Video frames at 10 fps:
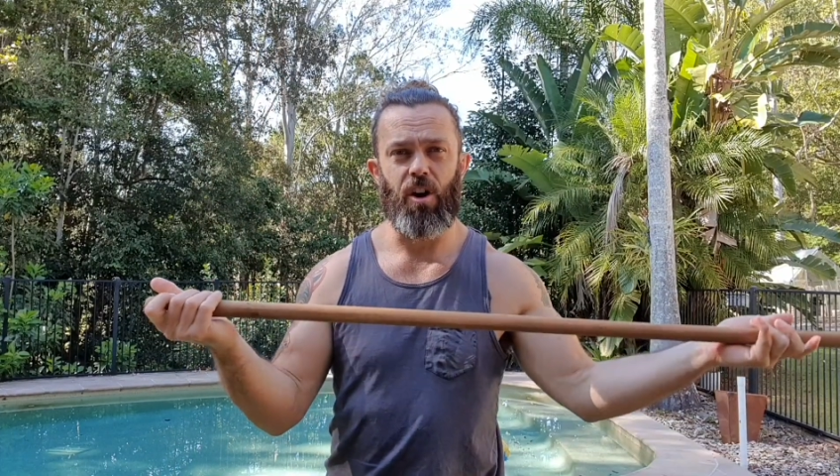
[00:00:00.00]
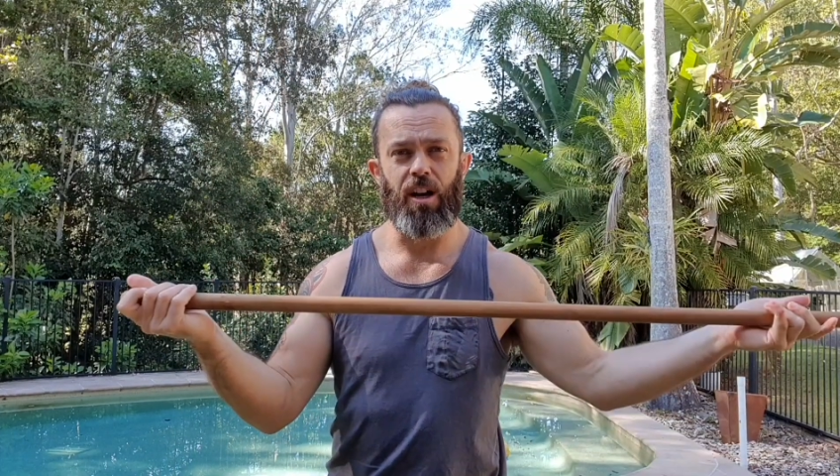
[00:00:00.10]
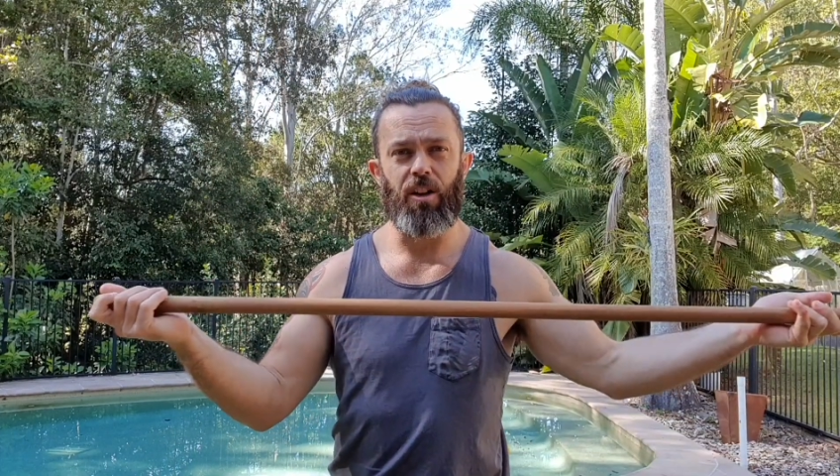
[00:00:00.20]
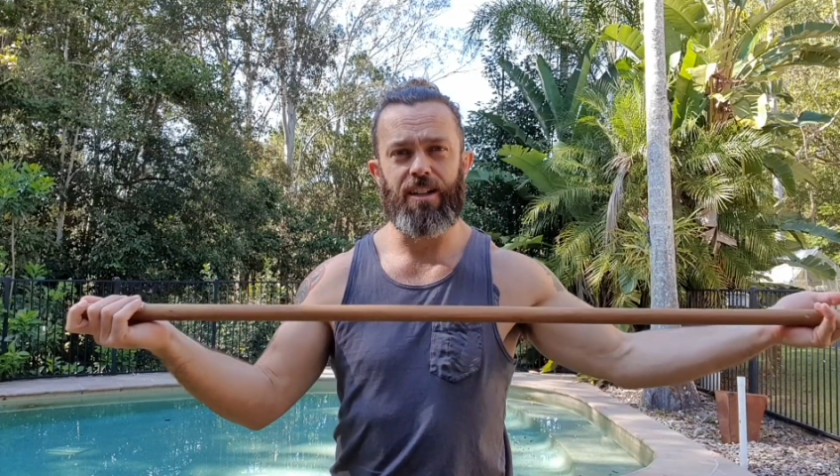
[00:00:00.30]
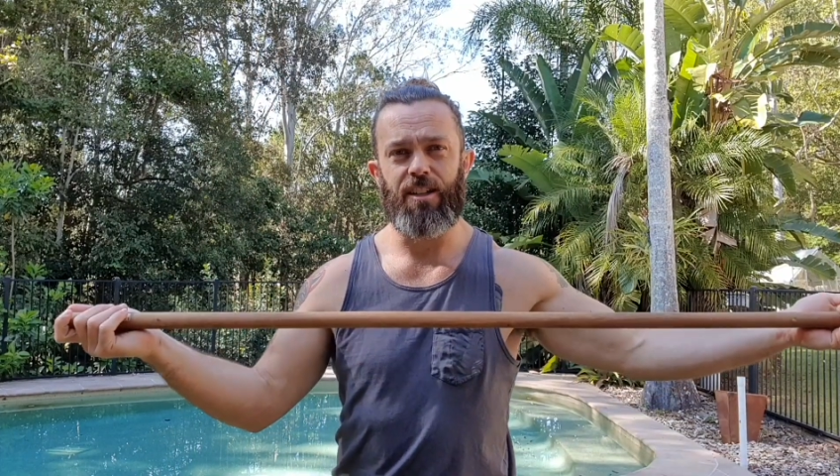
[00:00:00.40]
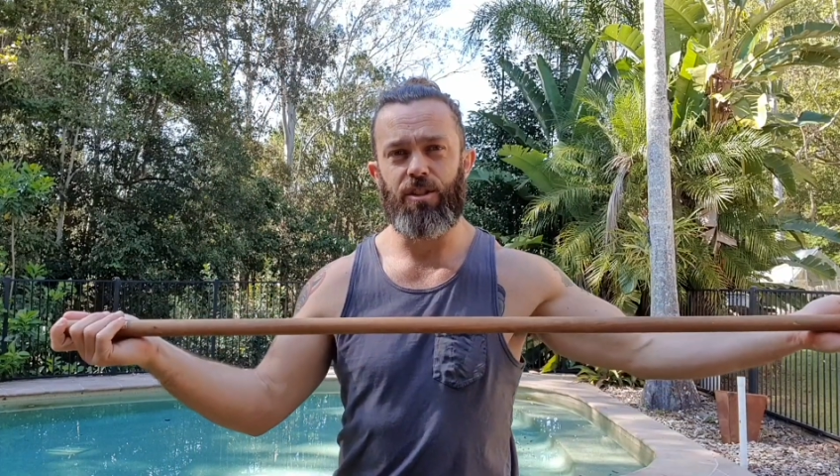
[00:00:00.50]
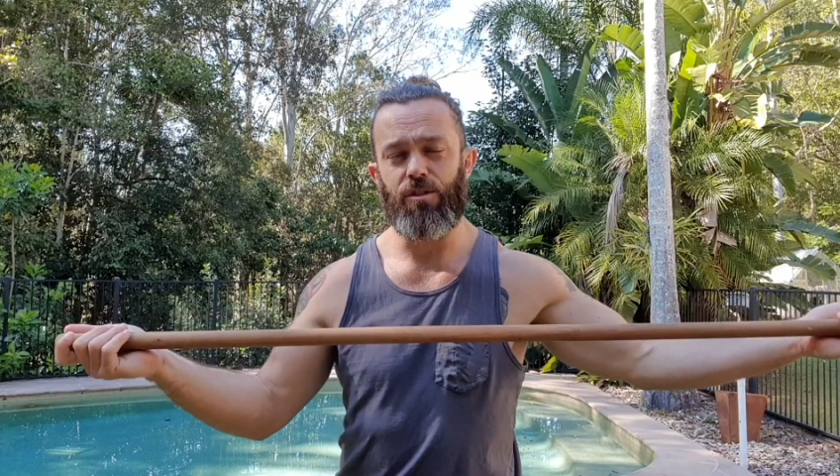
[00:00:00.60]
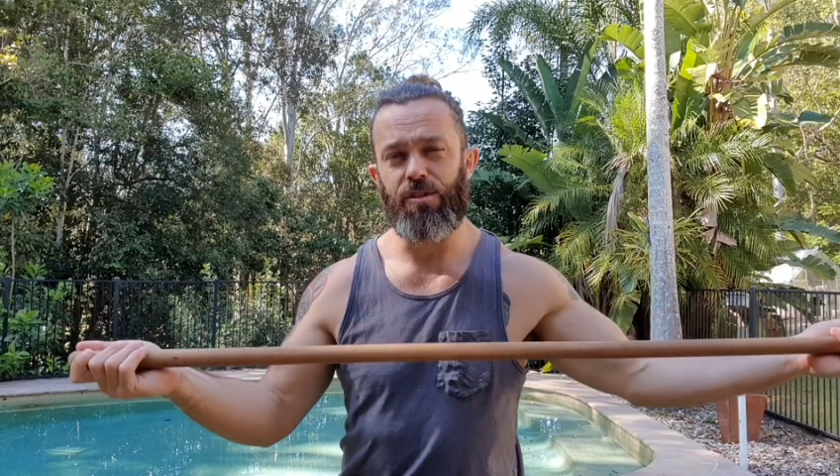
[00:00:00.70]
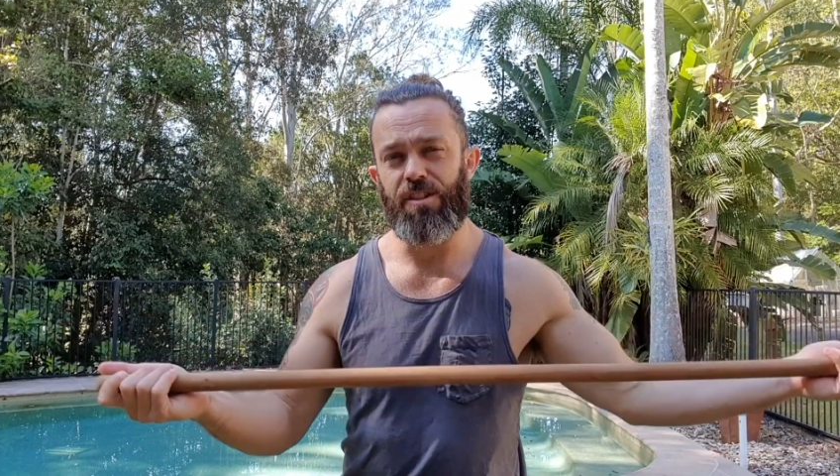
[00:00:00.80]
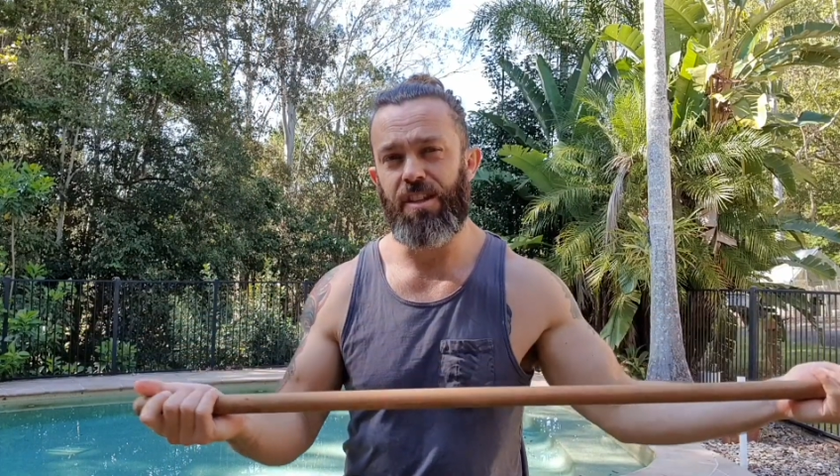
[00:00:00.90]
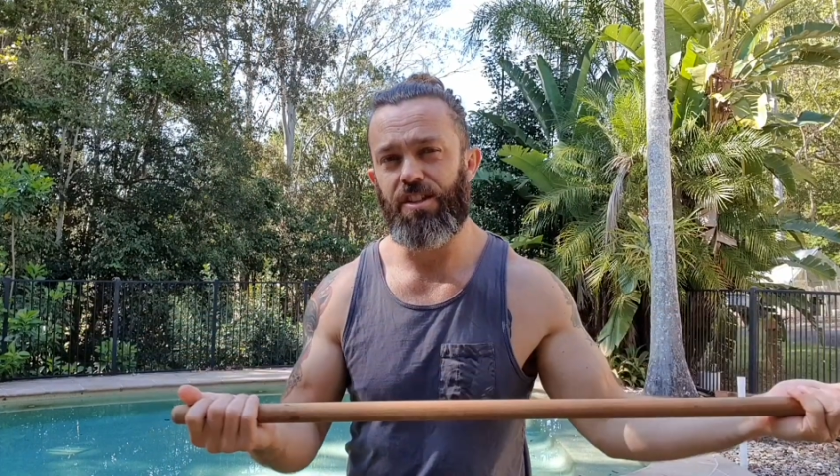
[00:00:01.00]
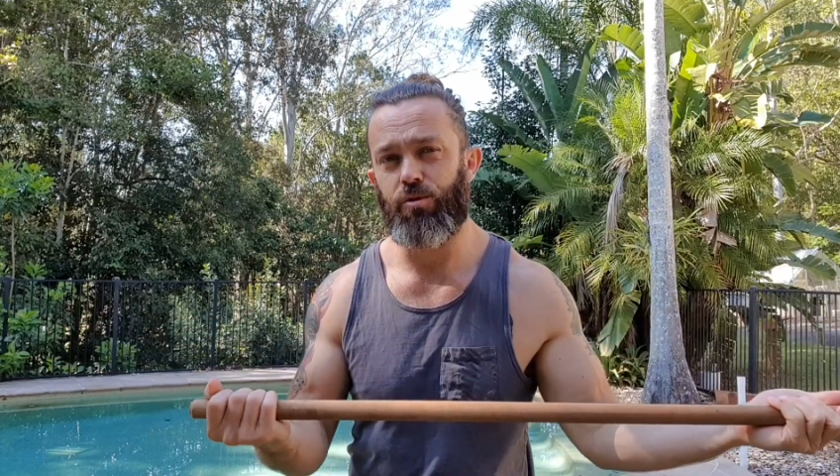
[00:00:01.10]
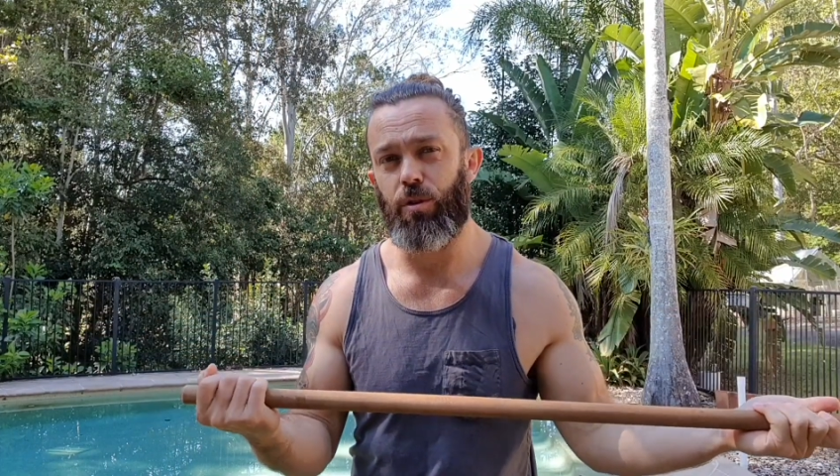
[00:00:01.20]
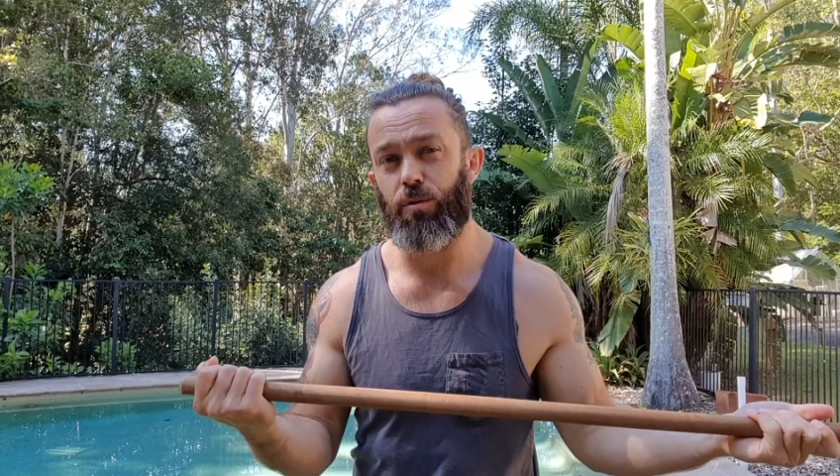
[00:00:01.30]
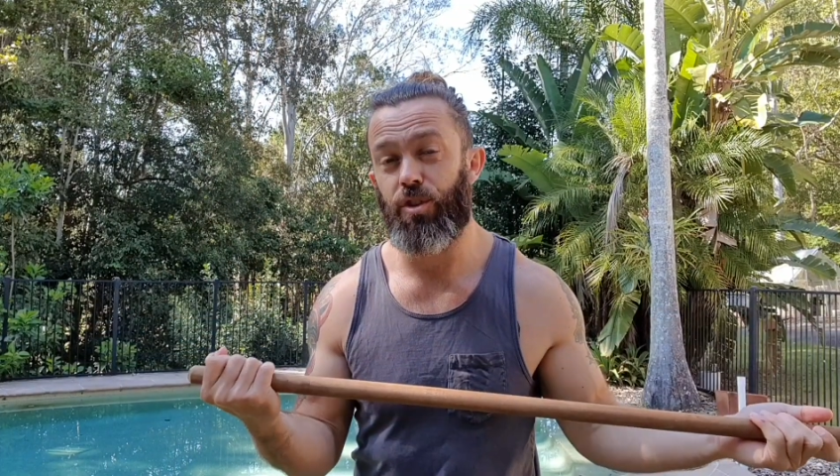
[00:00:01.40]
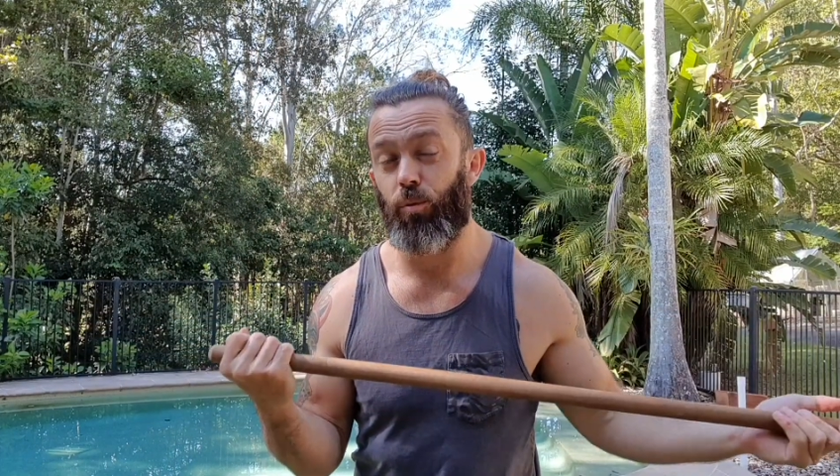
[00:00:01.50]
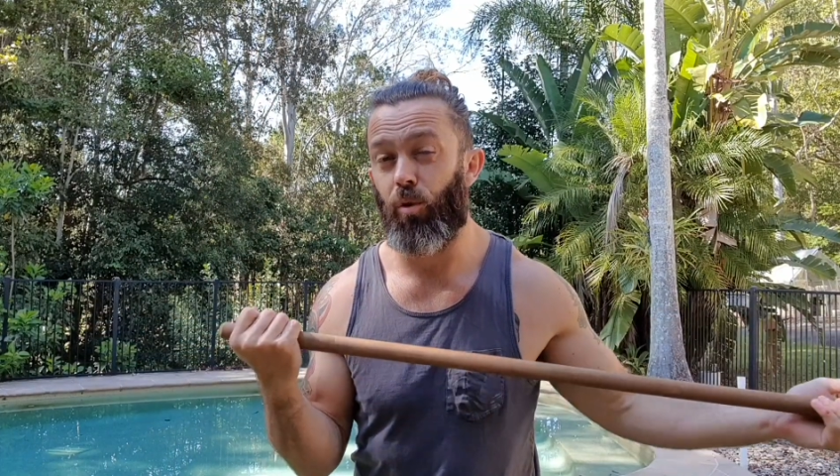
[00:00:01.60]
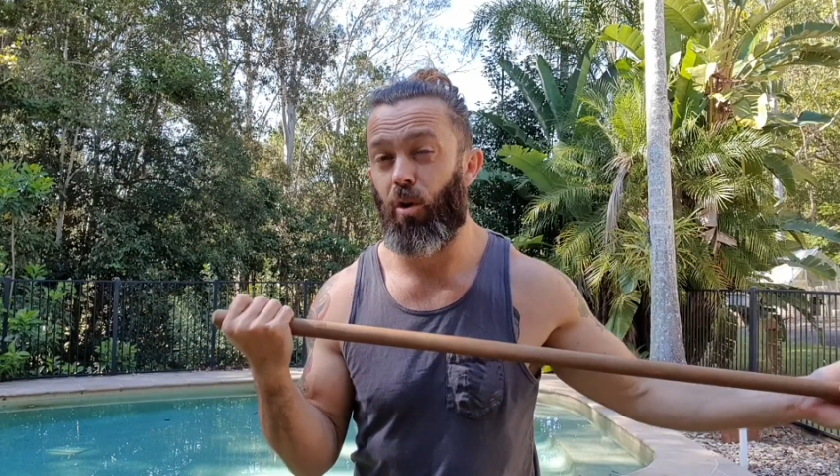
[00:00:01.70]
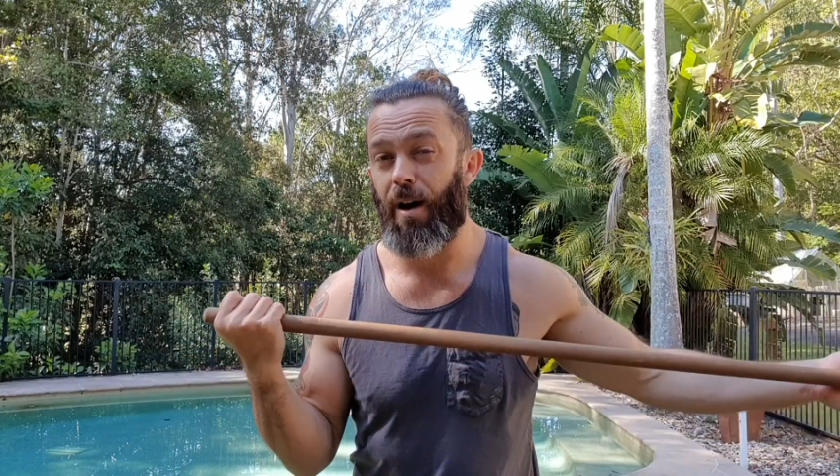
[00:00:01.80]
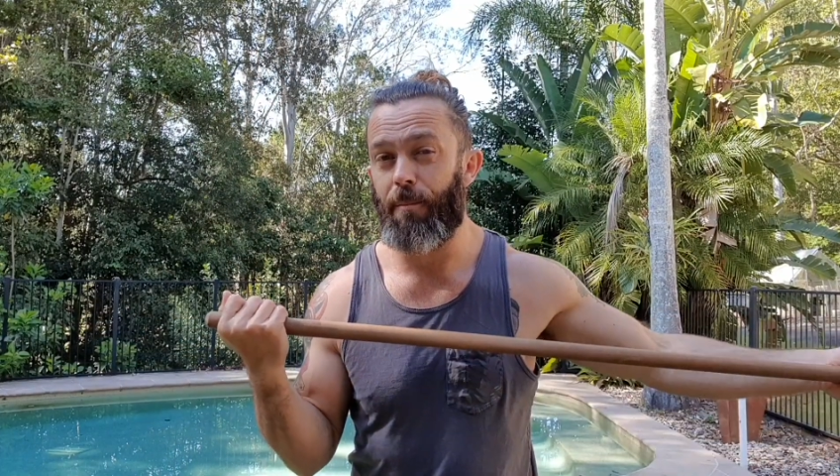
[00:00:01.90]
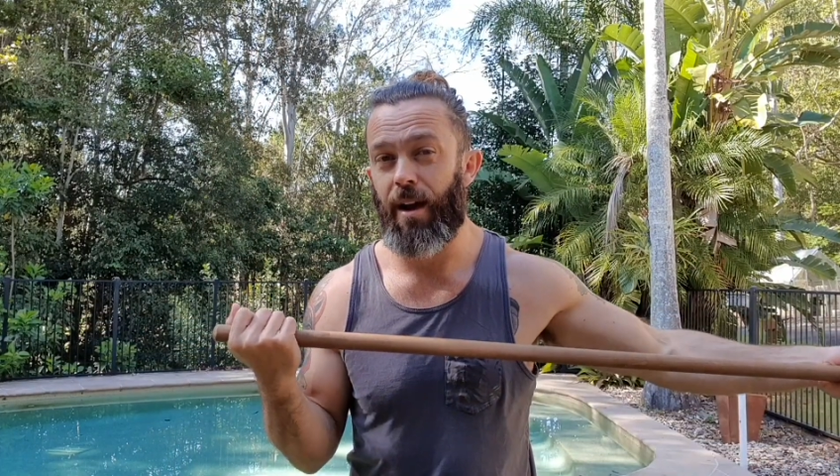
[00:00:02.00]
I like to use this drill to warm up